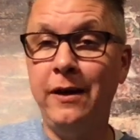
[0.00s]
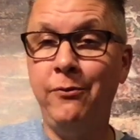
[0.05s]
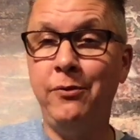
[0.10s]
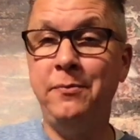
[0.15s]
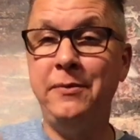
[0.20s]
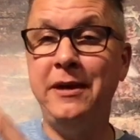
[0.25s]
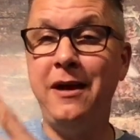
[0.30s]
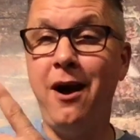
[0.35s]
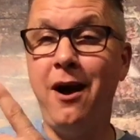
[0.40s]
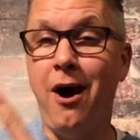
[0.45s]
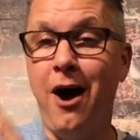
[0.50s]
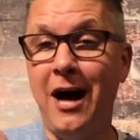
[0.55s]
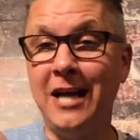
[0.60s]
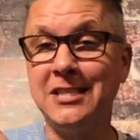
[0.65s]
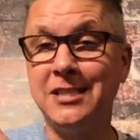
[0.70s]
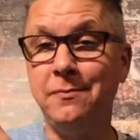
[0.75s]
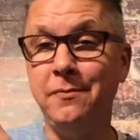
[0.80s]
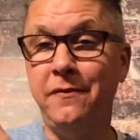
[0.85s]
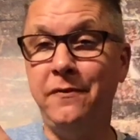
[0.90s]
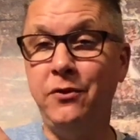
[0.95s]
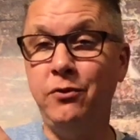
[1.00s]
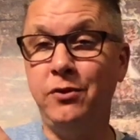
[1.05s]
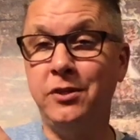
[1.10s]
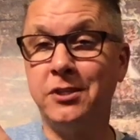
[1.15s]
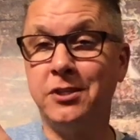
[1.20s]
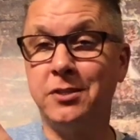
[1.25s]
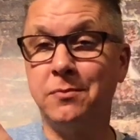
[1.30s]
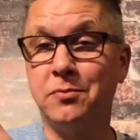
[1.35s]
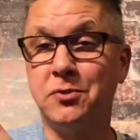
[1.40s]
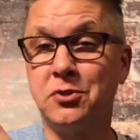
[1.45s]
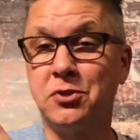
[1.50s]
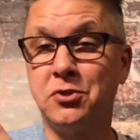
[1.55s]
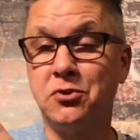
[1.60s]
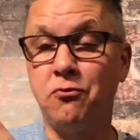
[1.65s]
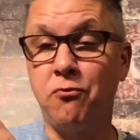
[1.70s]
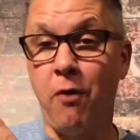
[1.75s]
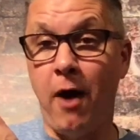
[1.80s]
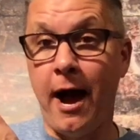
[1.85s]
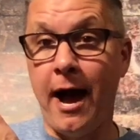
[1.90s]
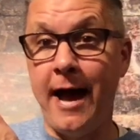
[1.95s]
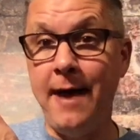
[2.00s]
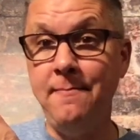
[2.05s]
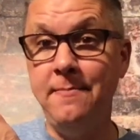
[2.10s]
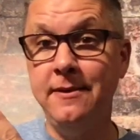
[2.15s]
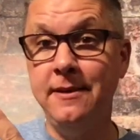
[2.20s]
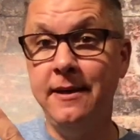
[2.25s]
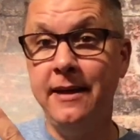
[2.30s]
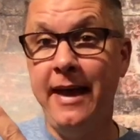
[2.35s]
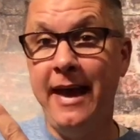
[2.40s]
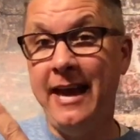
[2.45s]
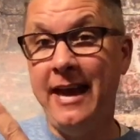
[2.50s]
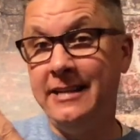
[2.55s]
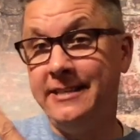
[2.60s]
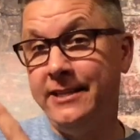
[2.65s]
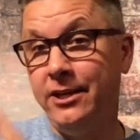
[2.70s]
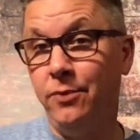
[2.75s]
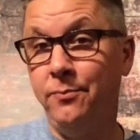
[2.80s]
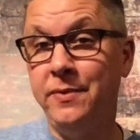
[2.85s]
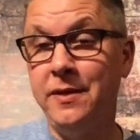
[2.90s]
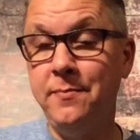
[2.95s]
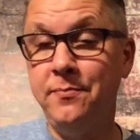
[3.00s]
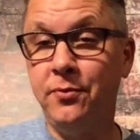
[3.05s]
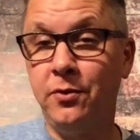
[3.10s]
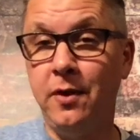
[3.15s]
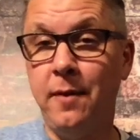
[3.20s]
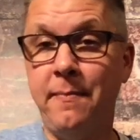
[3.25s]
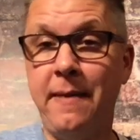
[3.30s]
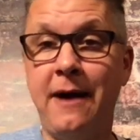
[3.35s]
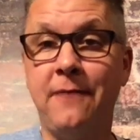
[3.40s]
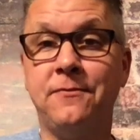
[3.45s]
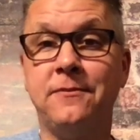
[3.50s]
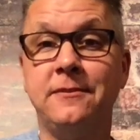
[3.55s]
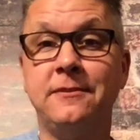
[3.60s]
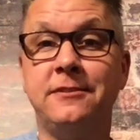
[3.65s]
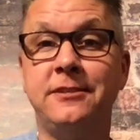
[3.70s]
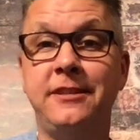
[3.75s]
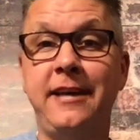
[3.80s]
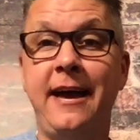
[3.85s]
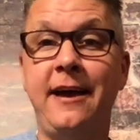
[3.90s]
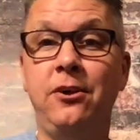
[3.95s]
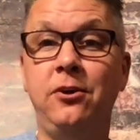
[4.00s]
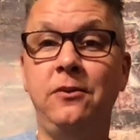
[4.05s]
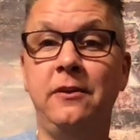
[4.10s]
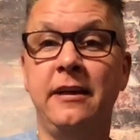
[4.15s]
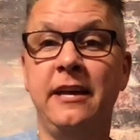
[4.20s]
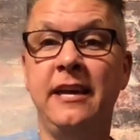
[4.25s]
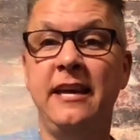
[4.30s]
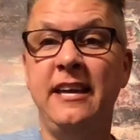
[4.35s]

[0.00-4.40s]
It would be awesome if you could subscribe and tell people about the channel.